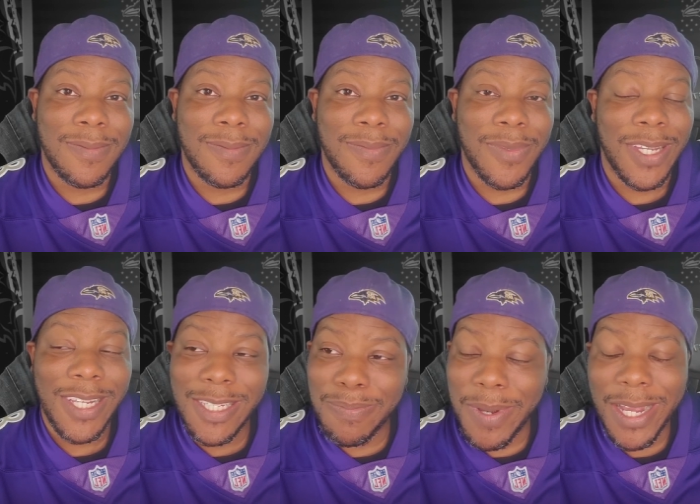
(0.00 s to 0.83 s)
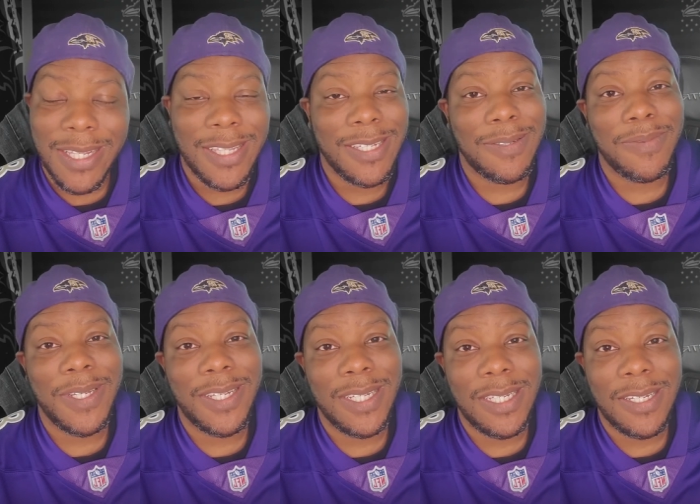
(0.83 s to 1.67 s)
But he's back this
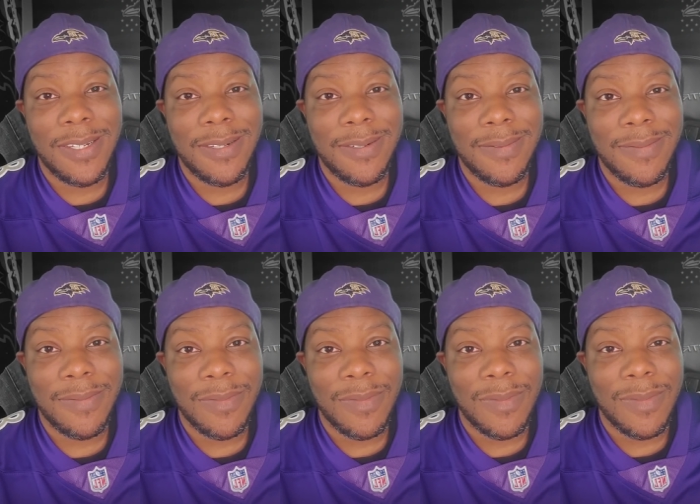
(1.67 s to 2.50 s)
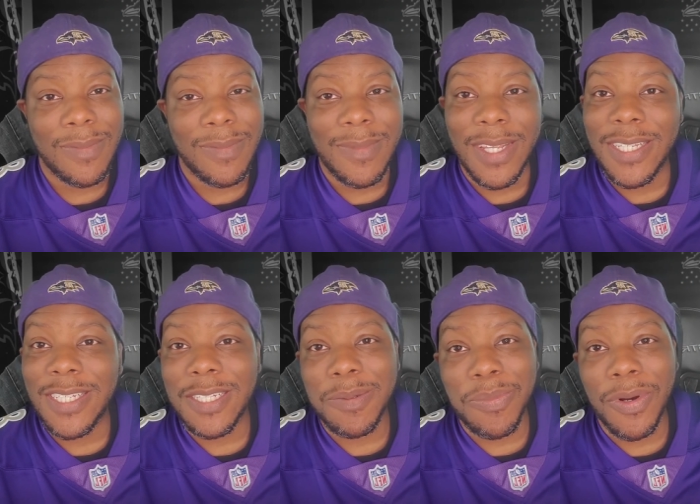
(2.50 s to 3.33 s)
weekend. They
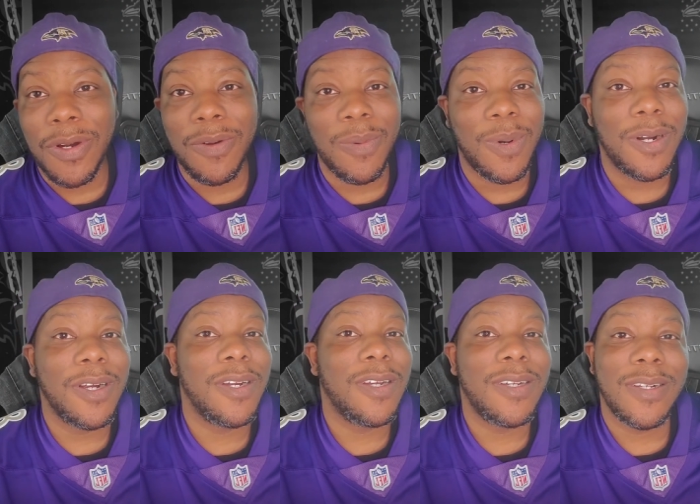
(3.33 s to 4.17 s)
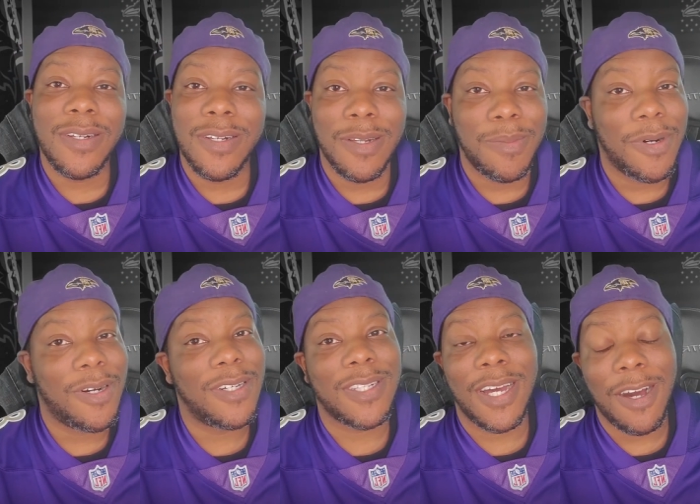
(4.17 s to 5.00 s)
just broke word.
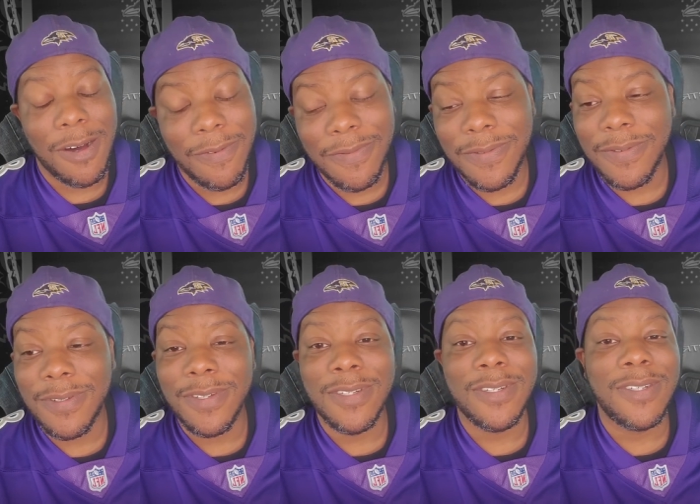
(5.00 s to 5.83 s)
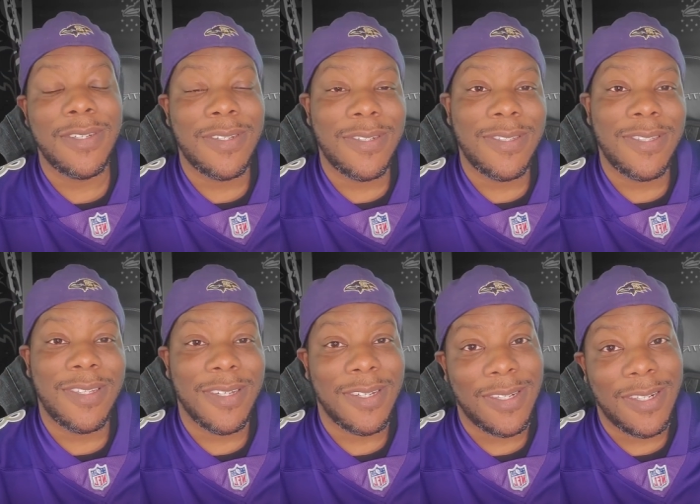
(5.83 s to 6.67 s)
Lamar's off
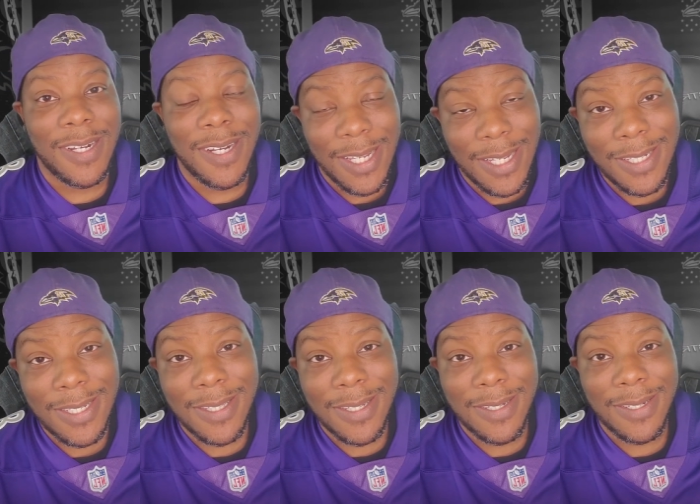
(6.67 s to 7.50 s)
the, the list.